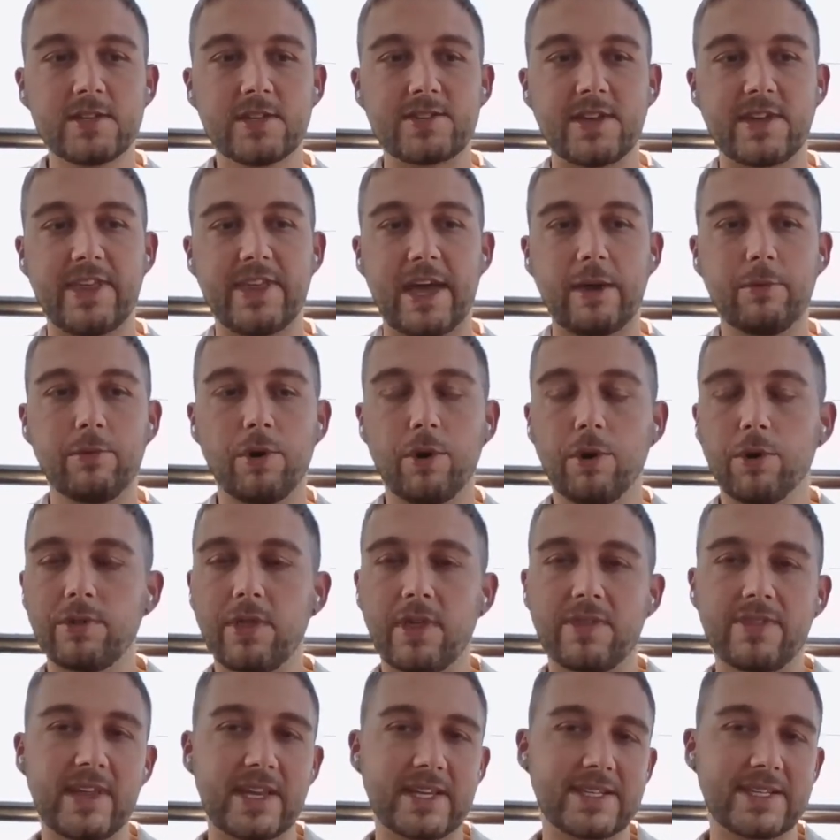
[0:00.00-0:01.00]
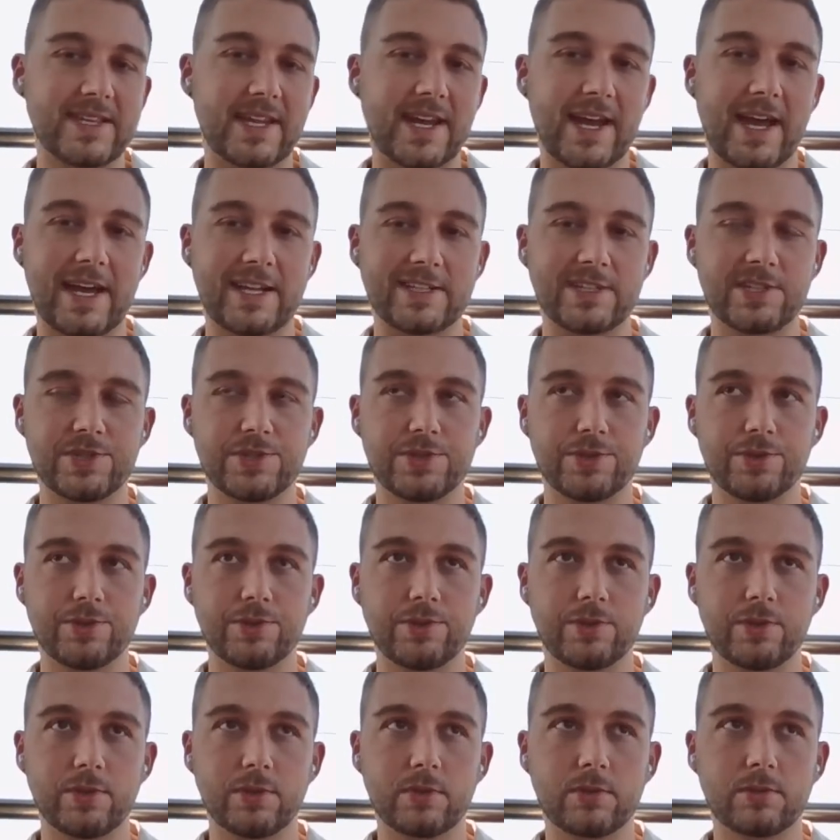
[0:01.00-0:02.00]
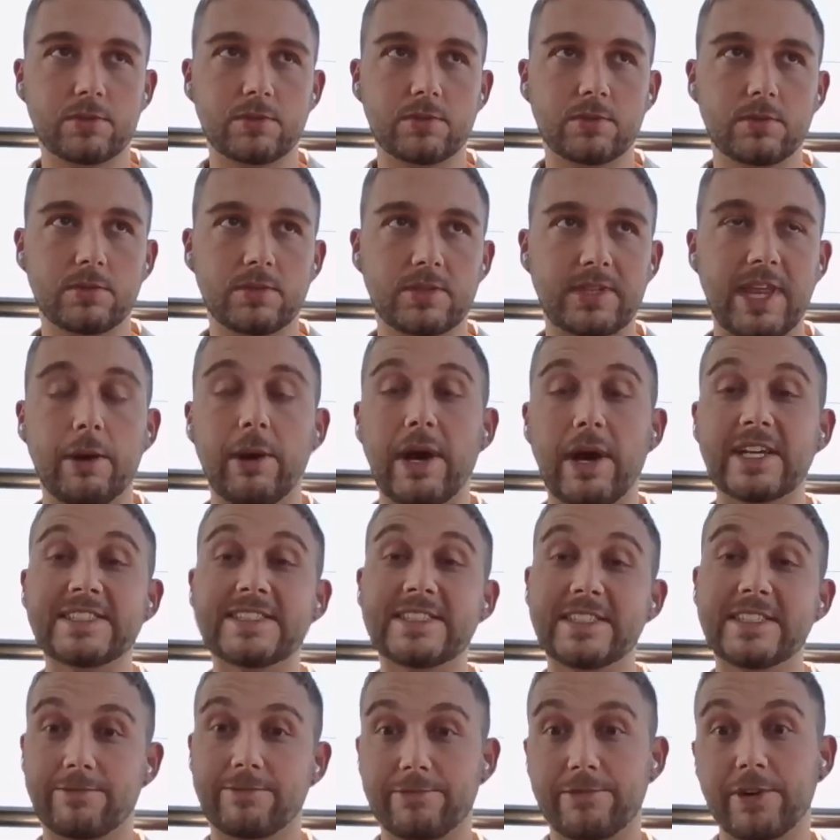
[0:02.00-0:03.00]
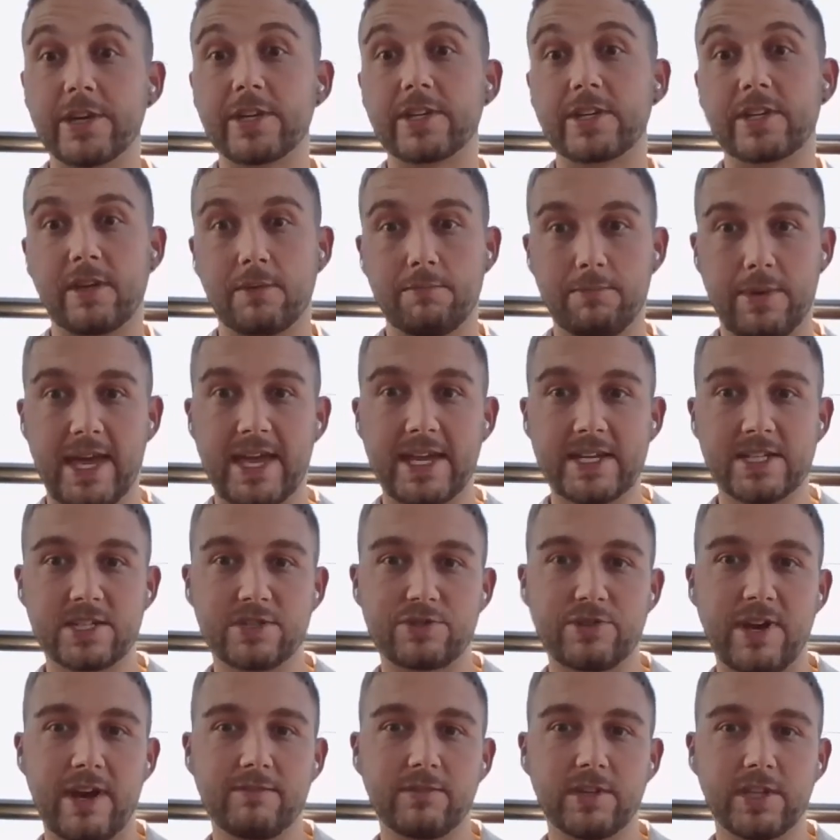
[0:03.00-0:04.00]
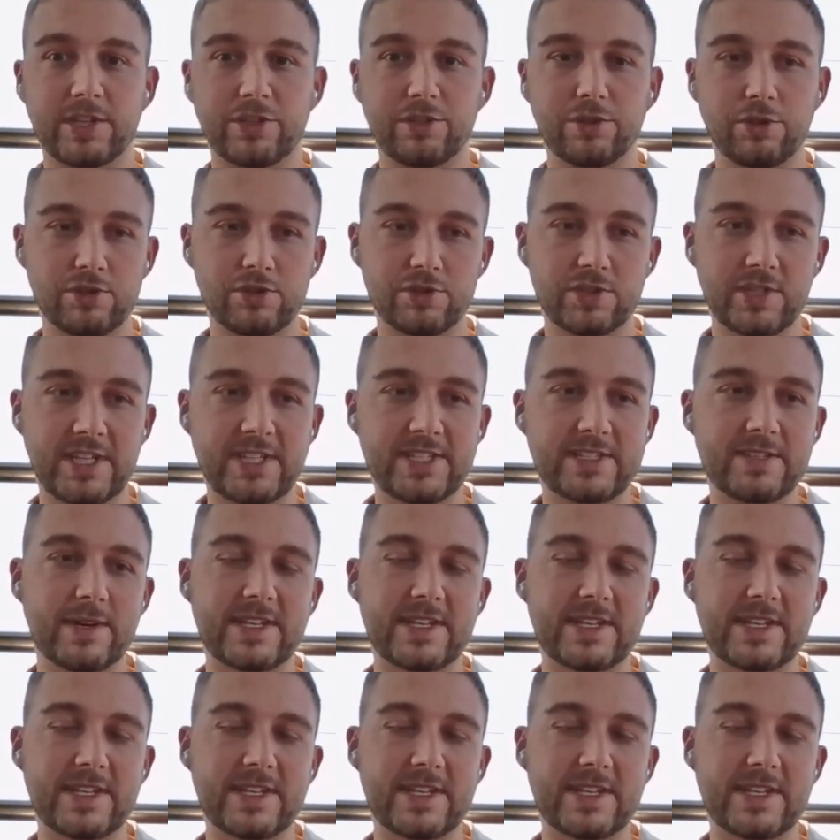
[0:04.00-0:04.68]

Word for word: So they were all the things that I had to do that are different compared to traveling usually.